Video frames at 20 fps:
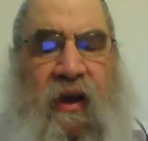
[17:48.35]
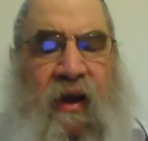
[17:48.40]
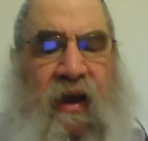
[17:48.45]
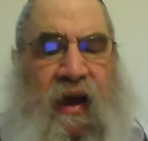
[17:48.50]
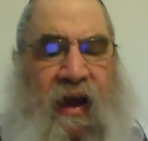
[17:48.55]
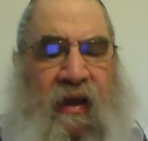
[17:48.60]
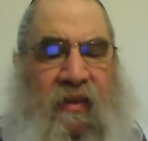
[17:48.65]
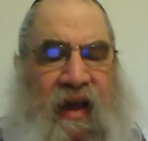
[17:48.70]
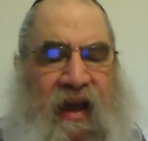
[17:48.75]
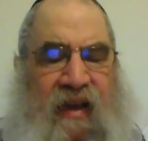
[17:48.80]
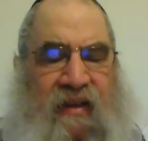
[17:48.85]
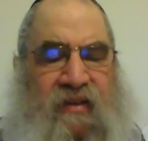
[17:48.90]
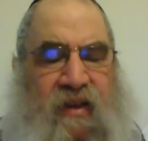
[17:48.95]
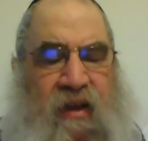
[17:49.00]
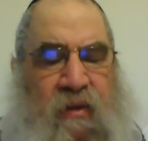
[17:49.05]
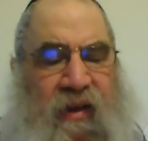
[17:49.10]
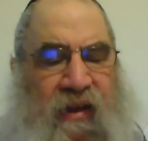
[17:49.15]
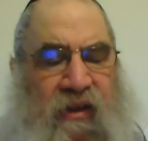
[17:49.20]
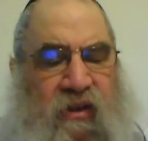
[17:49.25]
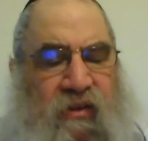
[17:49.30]
and that's the
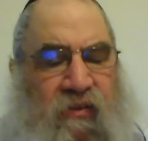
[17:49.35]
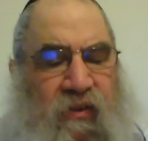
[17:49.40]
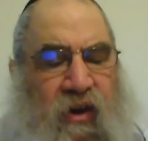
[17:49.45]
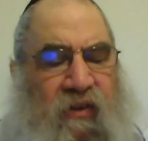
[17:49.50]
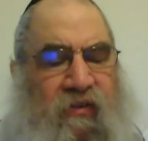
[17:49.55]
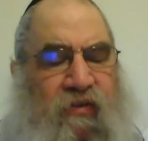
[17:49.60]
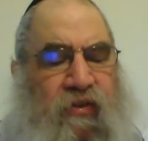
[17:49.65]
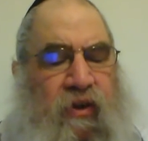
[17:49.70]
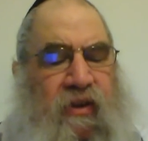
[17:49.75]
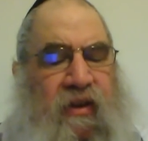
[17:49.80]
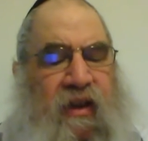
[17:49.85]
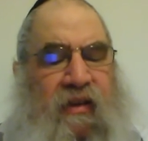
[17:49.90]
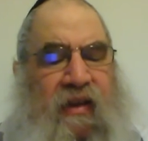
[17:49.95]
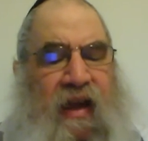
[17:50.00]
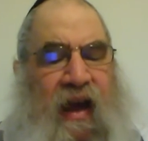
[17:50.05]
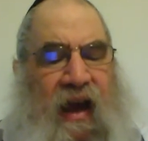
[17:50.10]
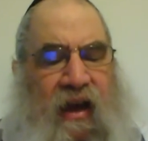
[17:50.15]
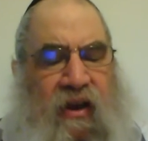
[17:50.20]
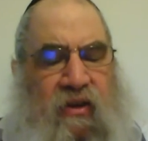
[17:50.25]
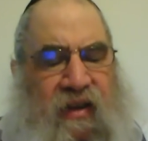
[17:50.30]
amount of offer that the
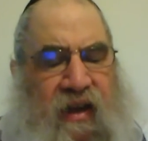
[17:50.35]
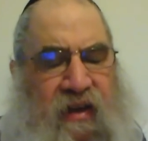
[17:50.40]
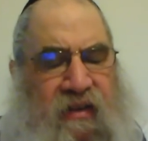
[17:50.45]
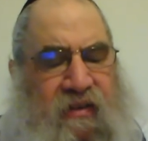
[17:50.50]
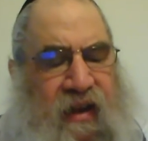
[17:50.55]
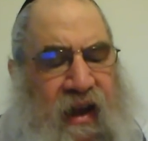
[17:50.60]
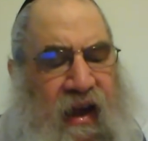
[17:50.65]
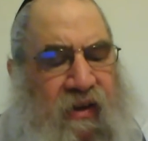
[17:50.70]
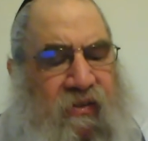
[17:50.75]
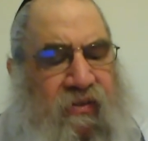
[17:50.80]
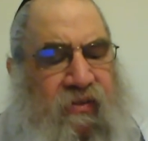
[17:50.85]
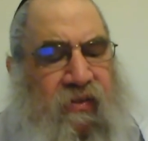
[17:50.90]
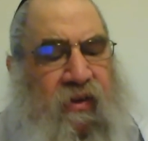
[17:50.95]
house has to have.